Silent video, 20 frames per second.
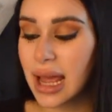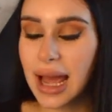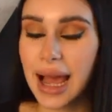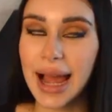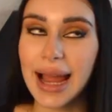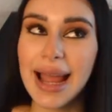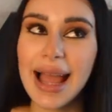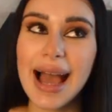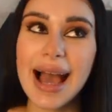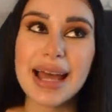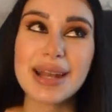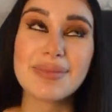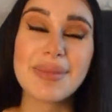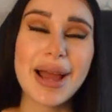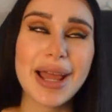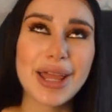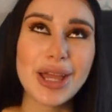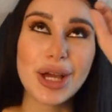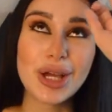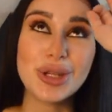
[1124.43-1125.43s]
I had
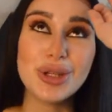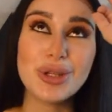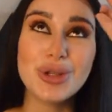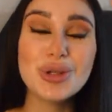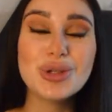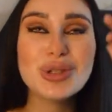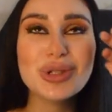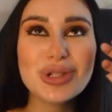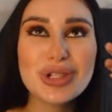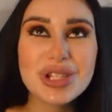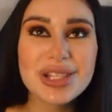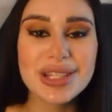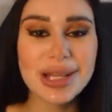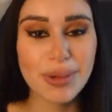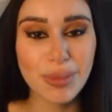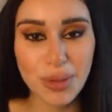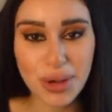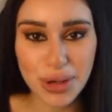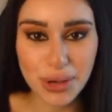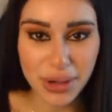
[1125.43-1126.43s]
my huge
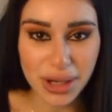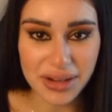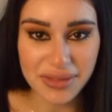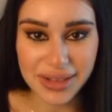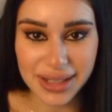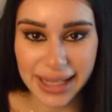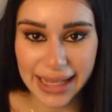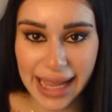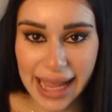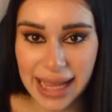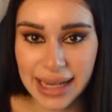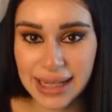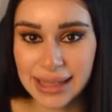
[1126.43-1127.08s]
Subway craving again,